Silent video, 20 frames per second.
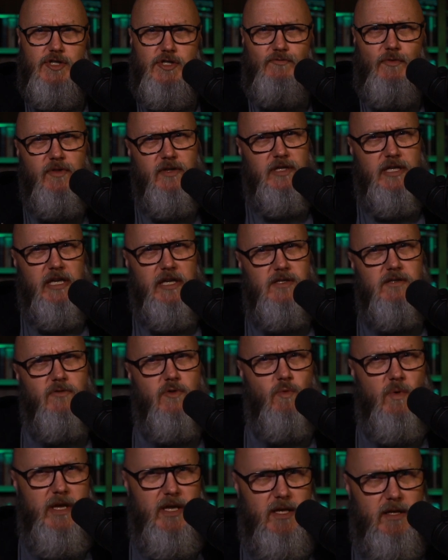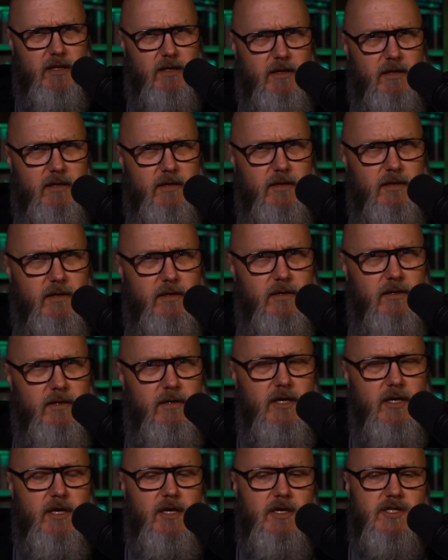for the deeds of the wicked.
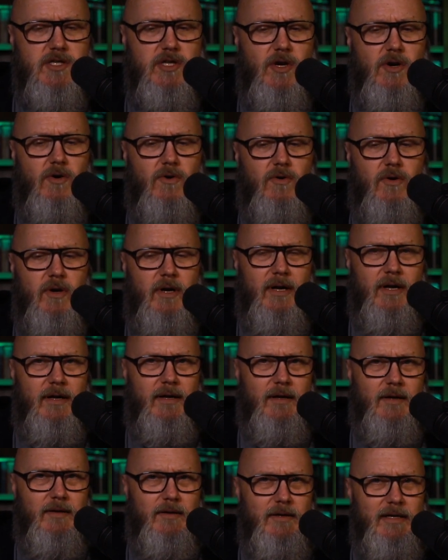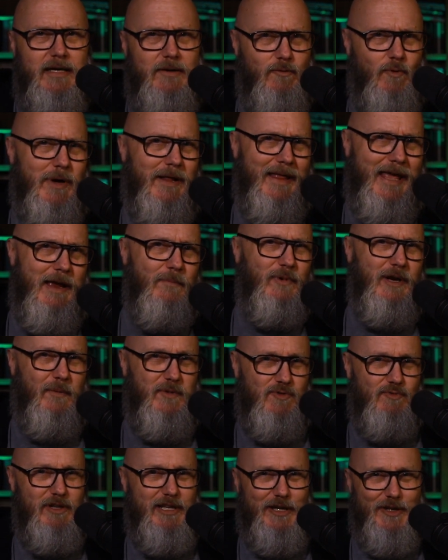So while Abraham
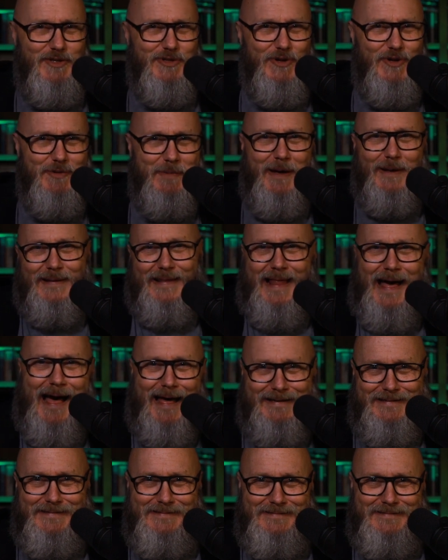is really concerned about Lot,